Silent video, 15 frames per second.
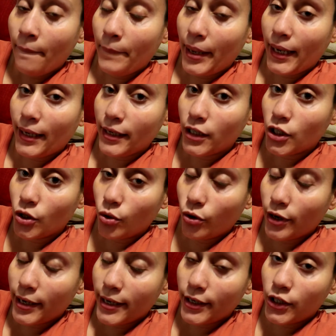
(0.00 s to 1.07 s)
making
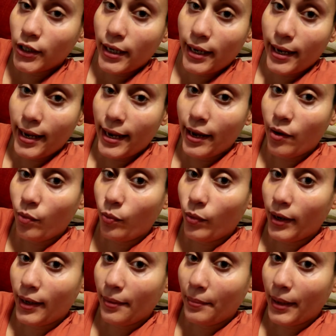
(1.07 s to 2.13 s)
storage in
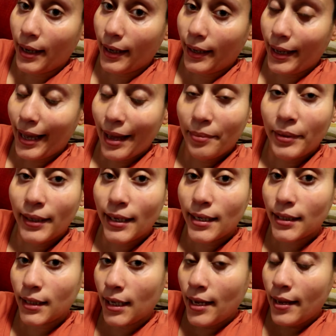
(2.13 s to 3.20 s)
one of my
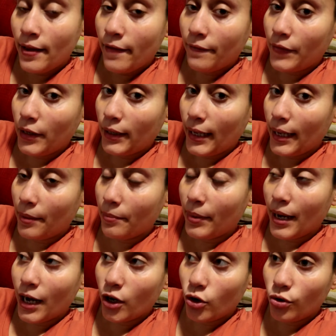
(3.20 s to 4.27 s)
cabinets for like
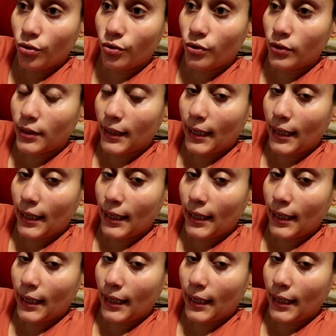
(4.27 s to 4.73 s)
bottles.